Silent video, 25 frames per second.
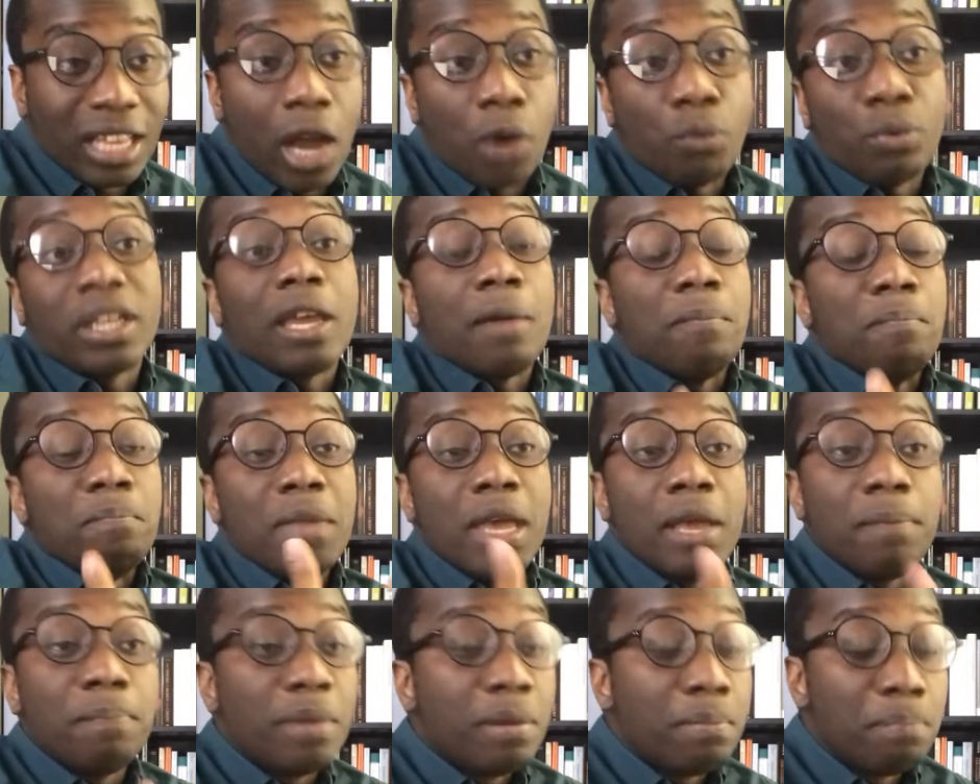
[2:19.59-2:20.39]
we can
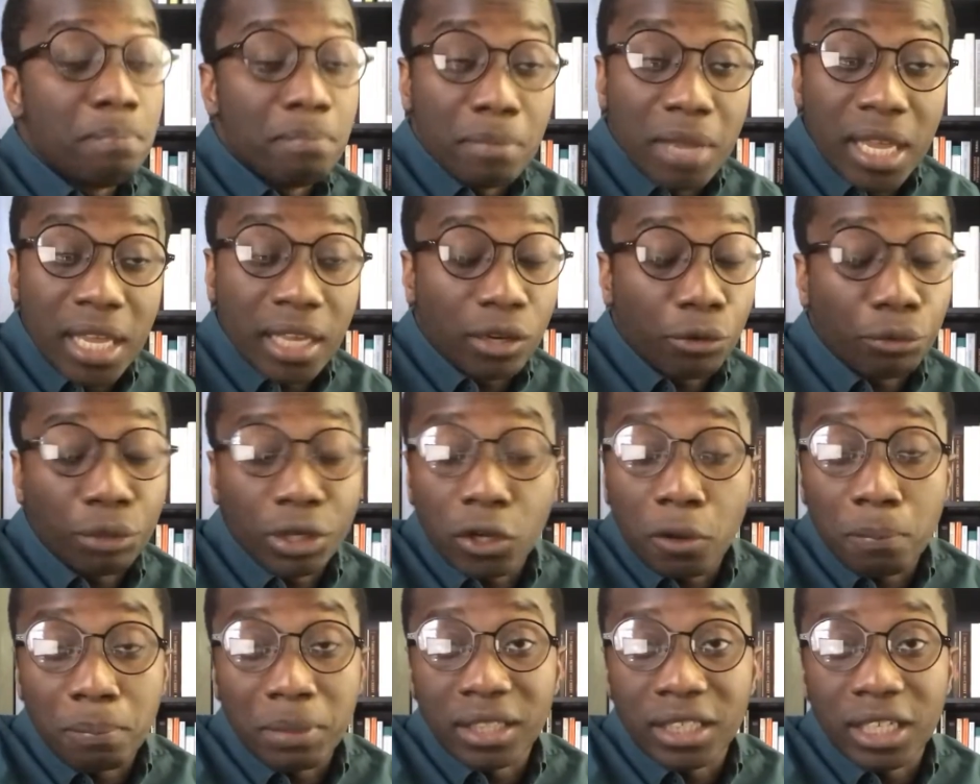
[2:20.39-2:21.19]
maybe make
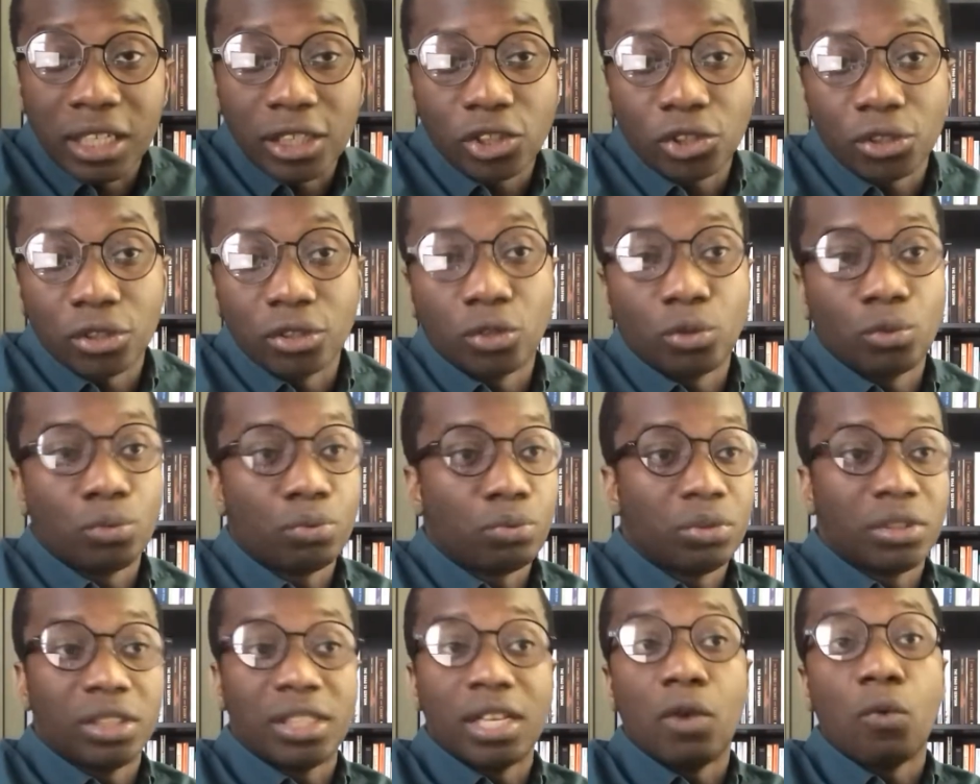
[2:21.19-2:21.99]
recommendations
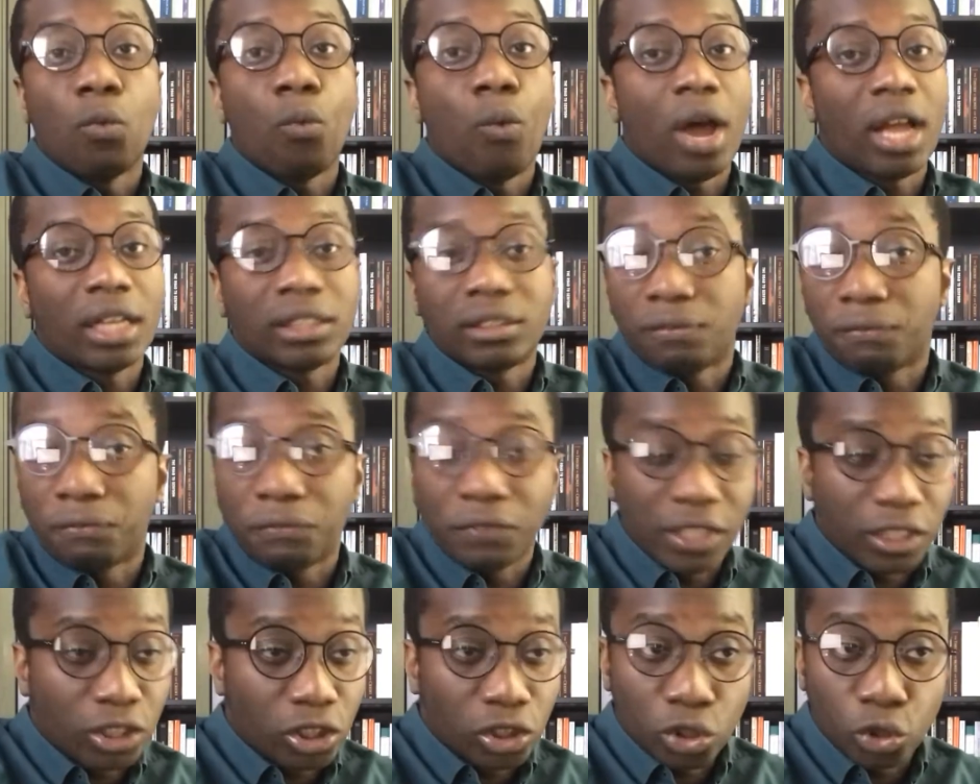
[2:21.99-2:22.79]
to say what
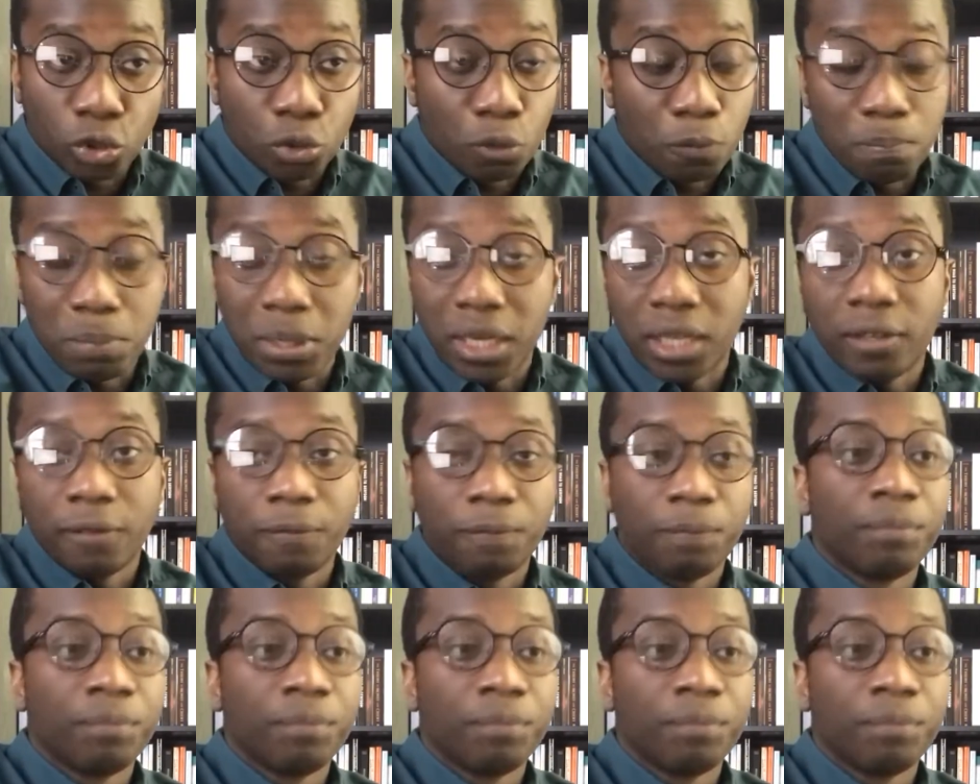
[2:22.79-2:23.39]
things should be.